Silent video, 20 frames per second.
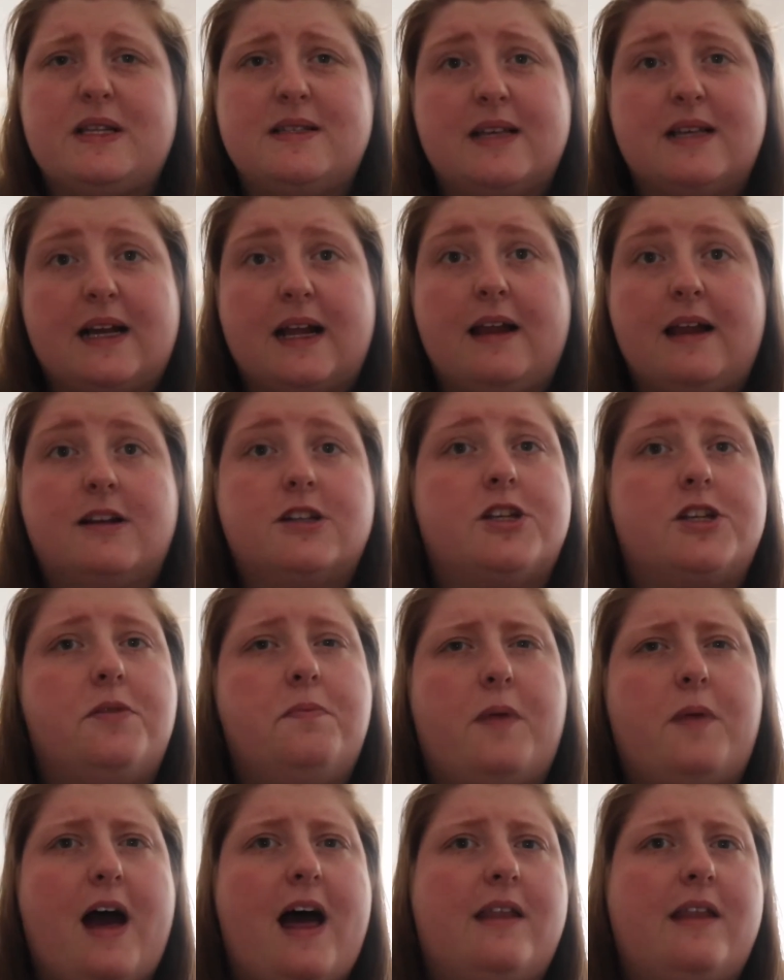collection,
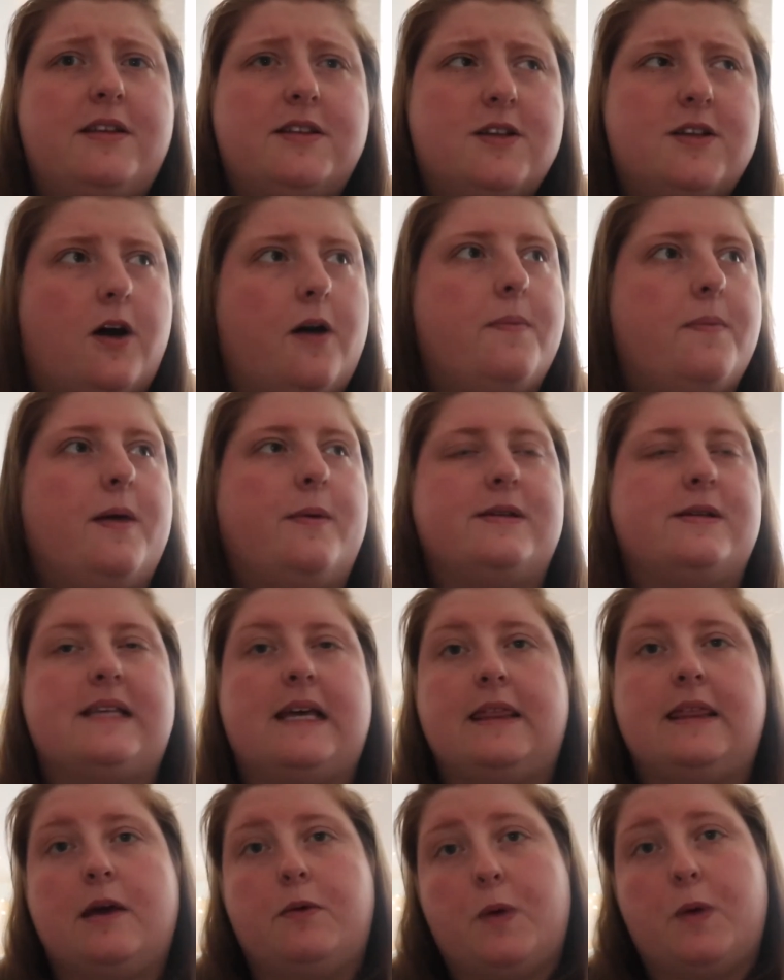but at the time they were
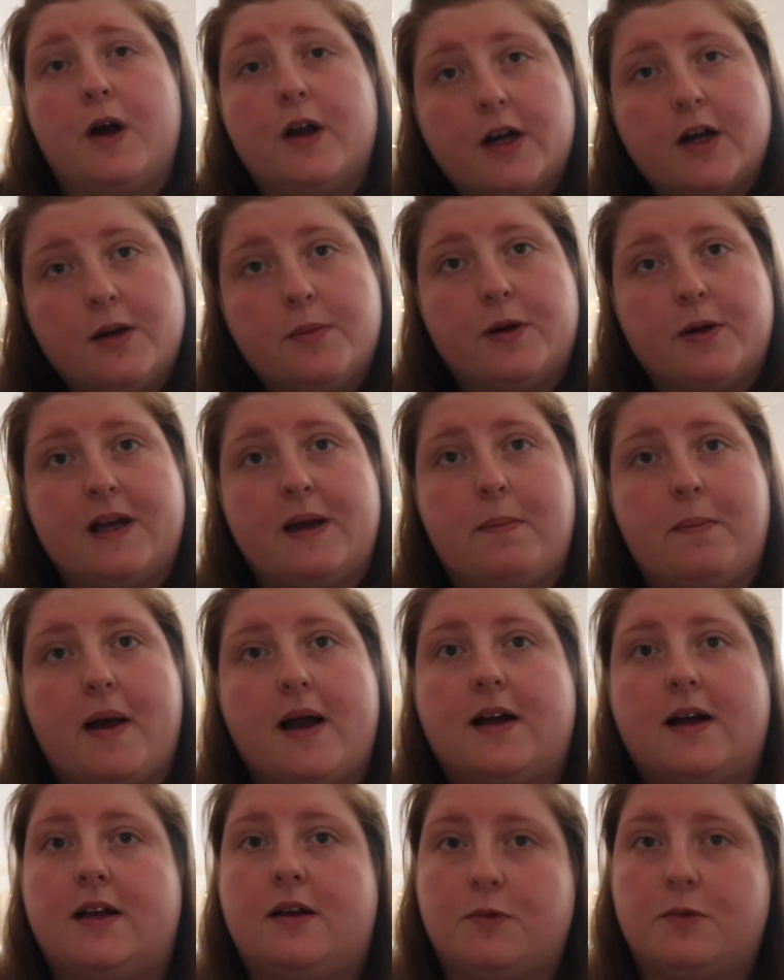saying they weren't going to bring it
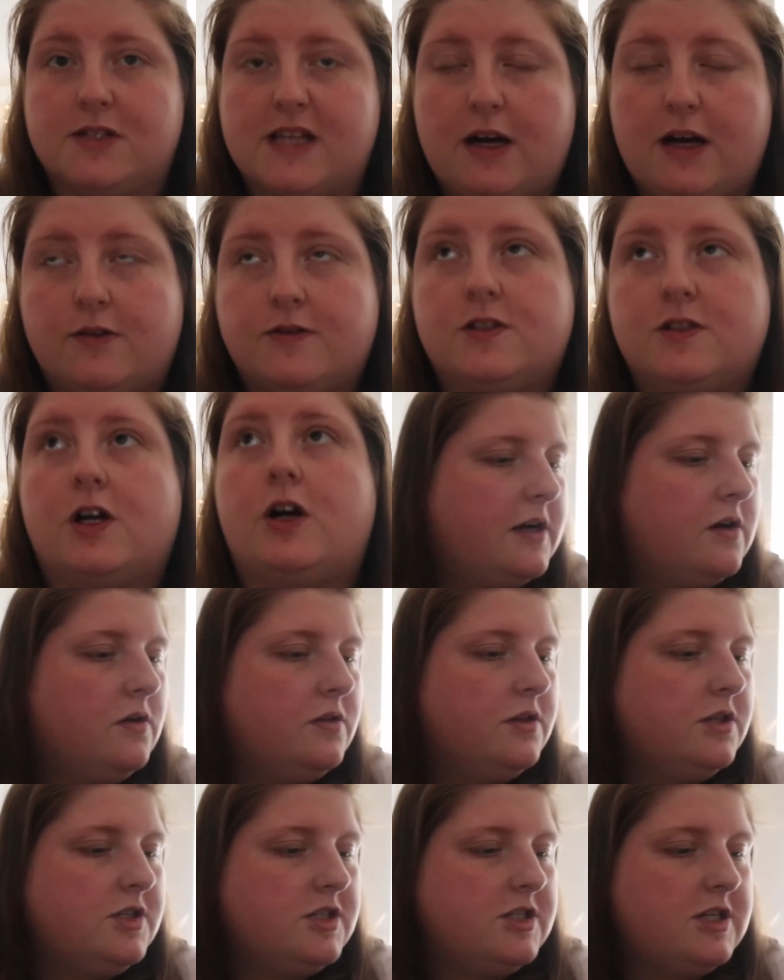back and it was out of stock.
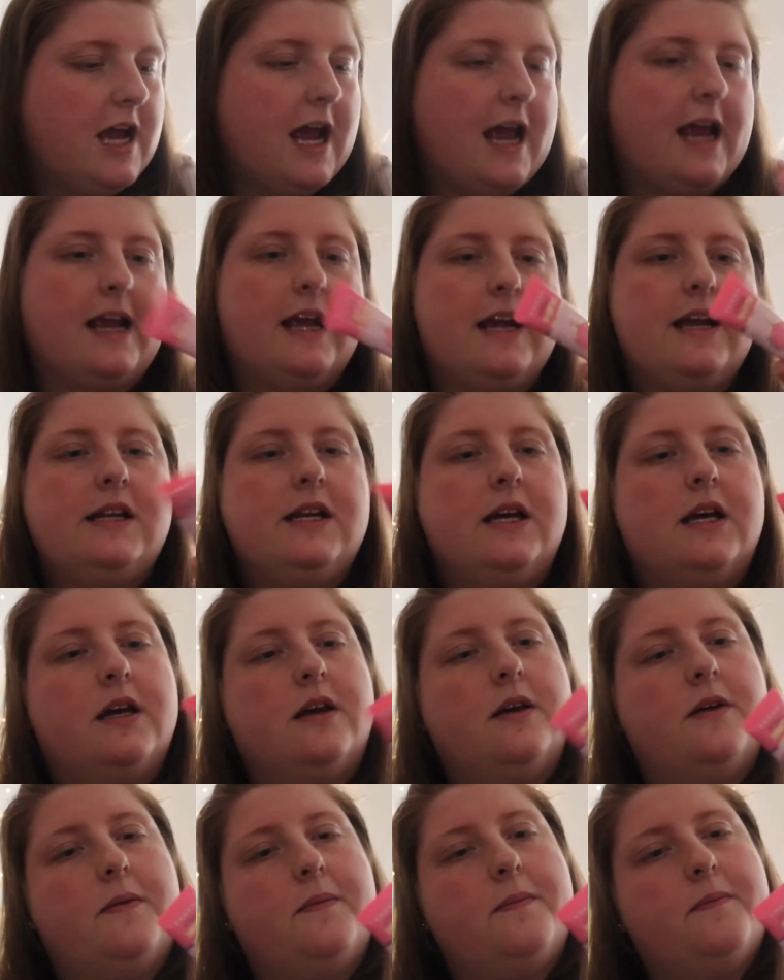Got the shade
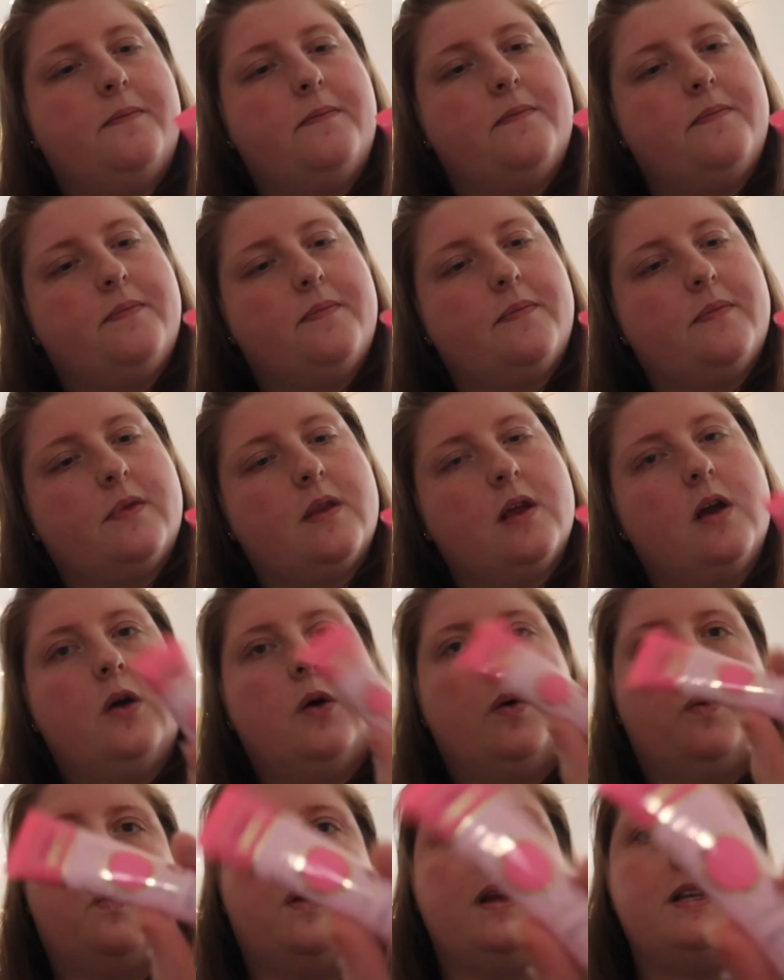
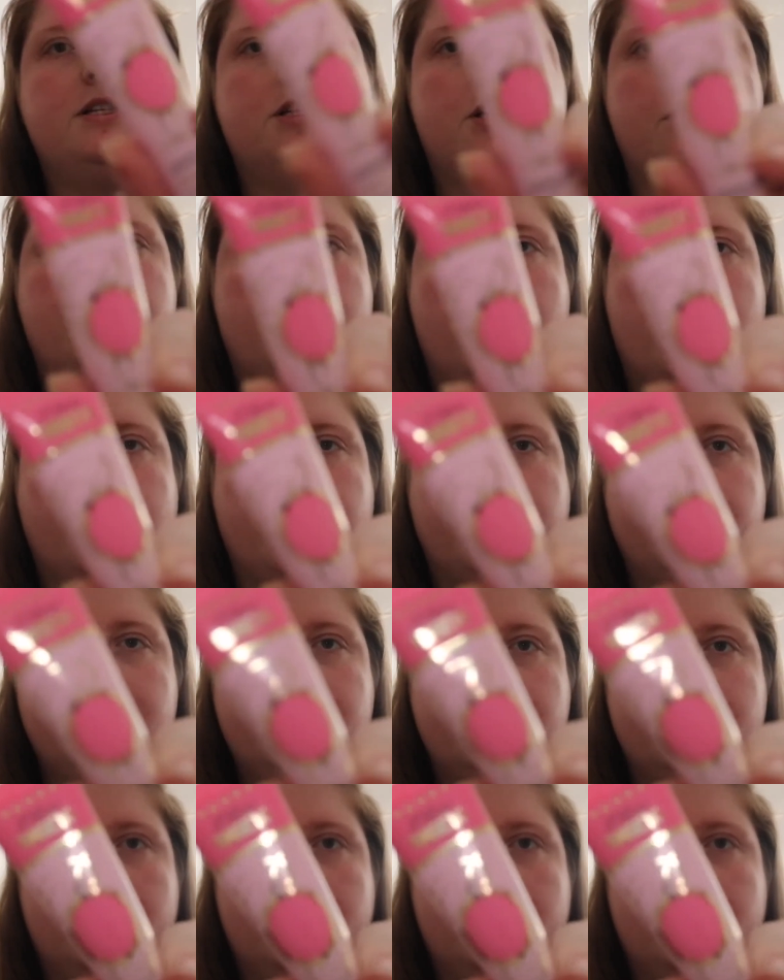Winter Rose,